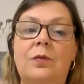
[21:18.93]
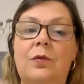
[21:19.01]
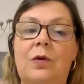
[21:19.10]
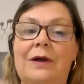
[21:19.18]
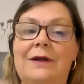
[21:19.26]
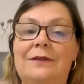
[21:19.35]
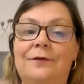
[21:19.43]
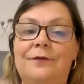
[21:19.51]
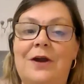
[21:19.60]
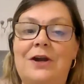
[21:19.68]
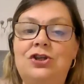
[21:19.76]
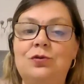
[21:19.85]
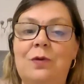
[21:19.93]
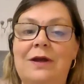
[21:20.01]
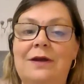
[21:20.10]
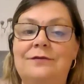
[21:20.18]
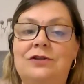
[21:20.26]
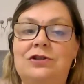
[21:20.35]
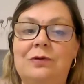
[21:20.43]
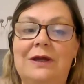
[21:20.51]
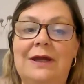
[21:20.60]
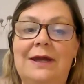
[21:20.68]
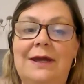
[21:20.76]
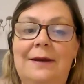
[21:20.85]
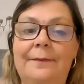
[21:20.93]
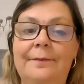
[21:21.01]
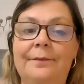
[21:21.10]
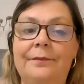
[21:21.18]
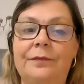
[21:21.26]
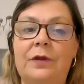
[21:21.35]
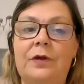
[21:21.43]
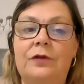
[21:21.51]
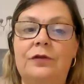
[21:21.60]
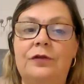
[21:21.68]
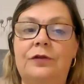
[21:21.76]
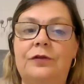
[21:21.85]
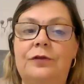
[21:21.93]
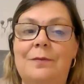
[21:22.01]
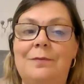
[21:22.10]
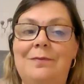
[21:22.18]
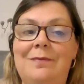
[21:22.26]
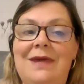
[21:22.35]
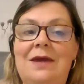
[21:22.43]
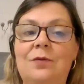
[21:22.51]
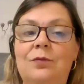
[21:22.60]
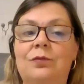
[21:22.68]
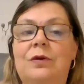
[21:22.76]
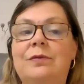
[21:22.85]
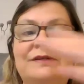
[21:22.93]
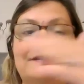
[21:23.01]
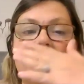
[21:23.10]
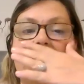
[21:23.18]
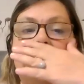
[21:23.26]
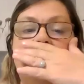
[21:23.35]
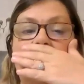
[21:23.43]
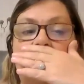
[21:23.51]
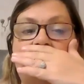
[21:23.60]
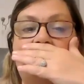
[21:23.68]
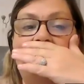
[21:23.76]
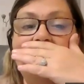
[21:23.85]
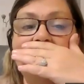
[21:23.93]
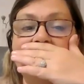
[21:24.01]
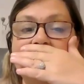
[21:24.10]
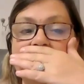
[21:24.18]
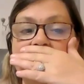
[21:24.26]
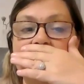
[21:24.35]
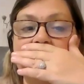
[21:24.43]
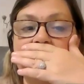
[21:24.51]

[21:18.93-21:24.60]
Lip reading: well, in the French way of doing it, the mi, we would say it in our heads,